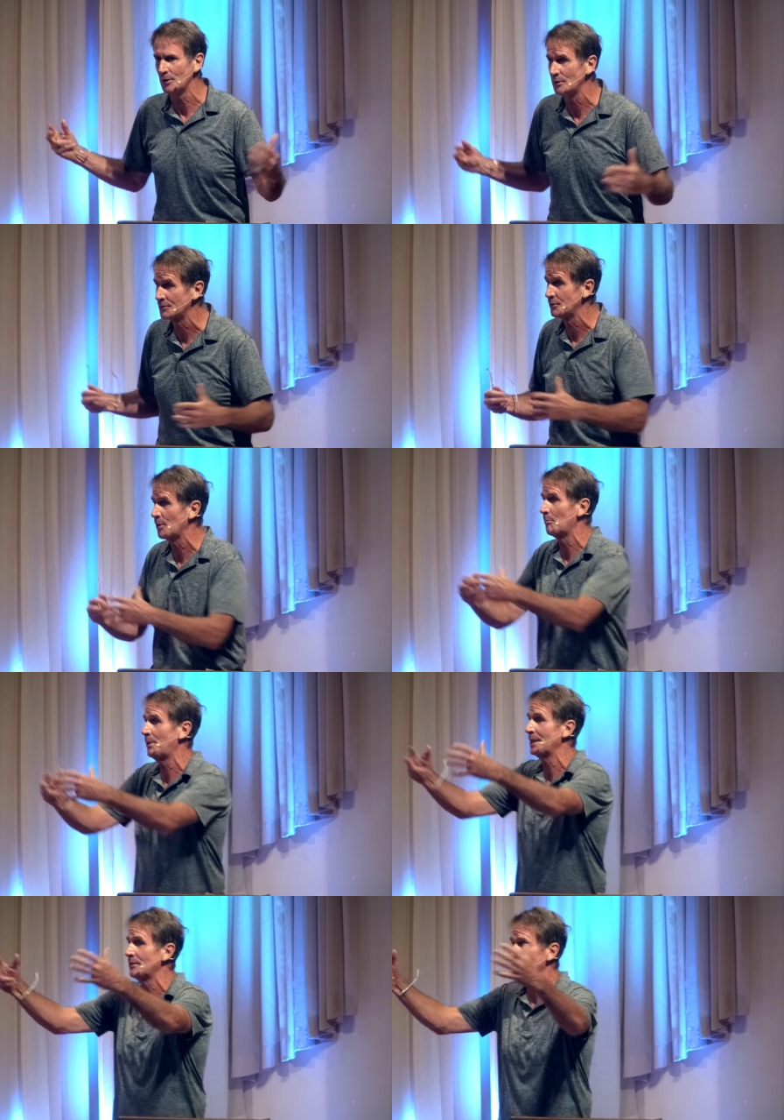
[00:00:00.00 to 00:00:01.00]
world to a
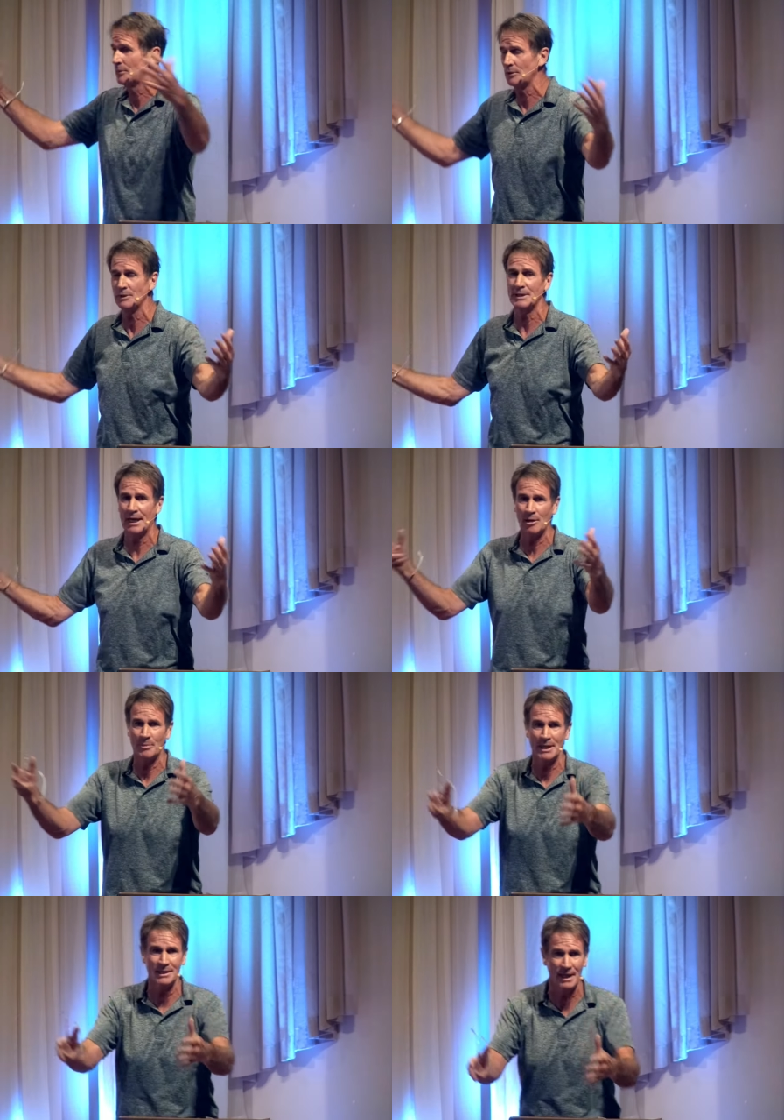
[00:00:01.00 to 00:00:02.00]
bigger world and
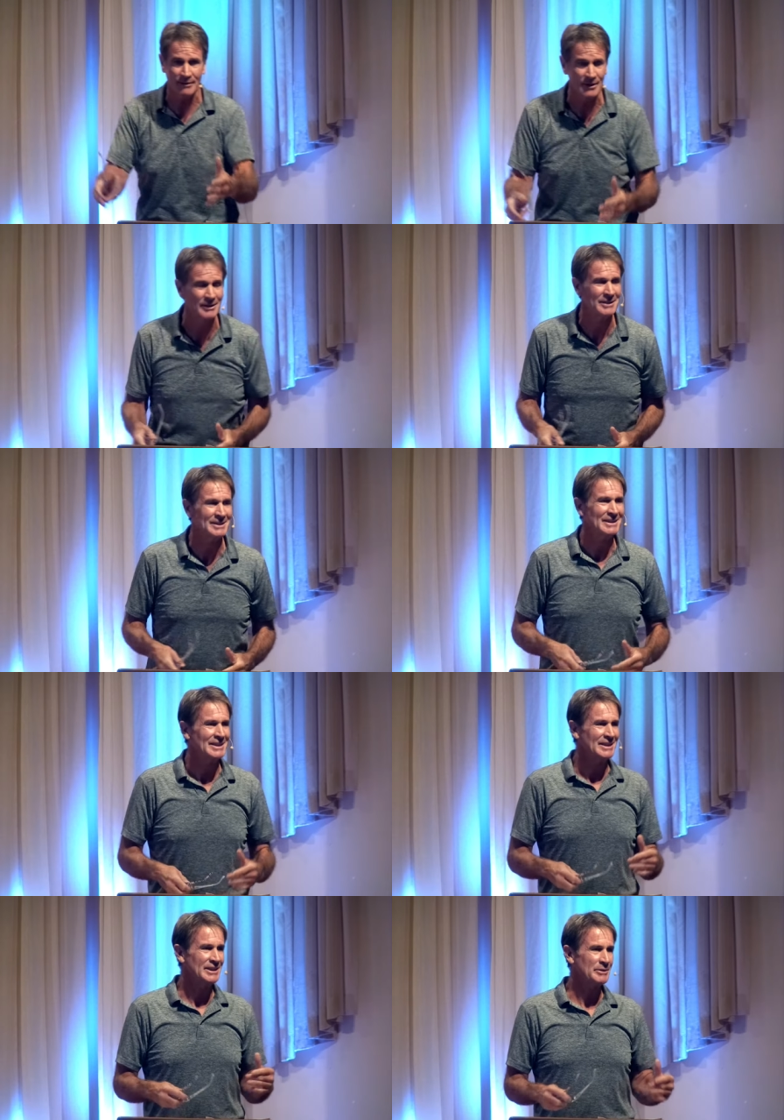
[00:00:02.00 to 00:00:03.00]
helping another,
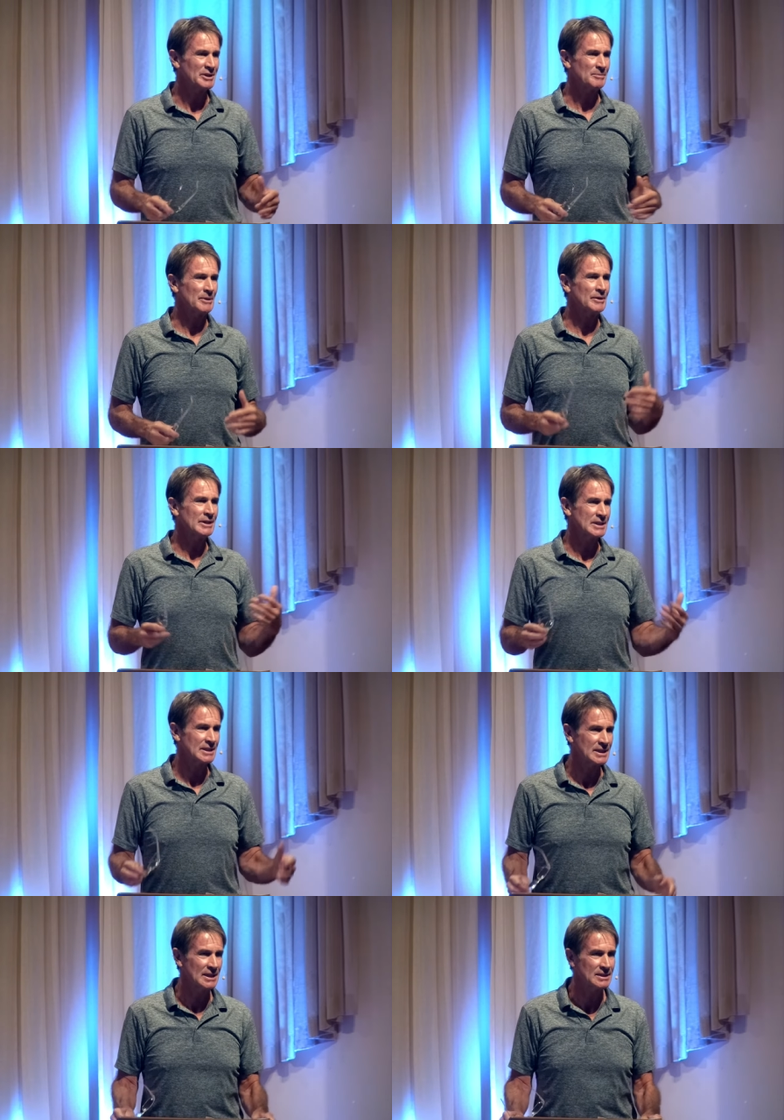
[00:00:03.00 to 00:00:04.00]
you experience a
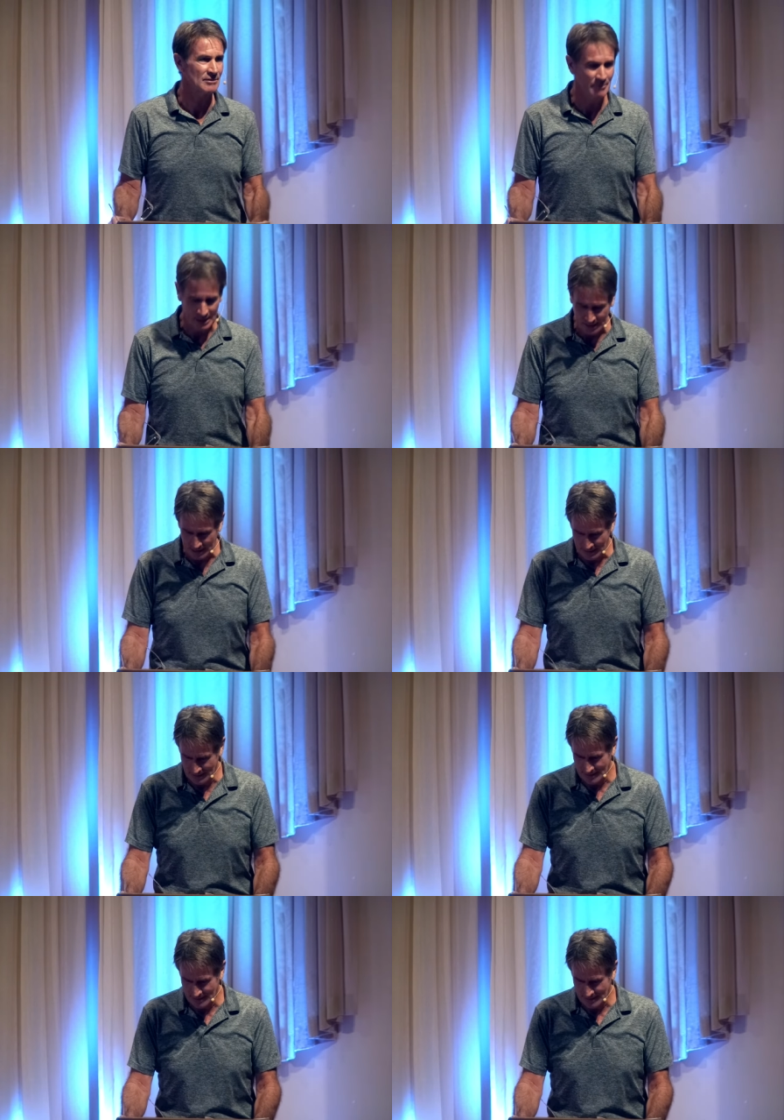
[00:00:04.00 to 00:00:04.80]
sense of meaning.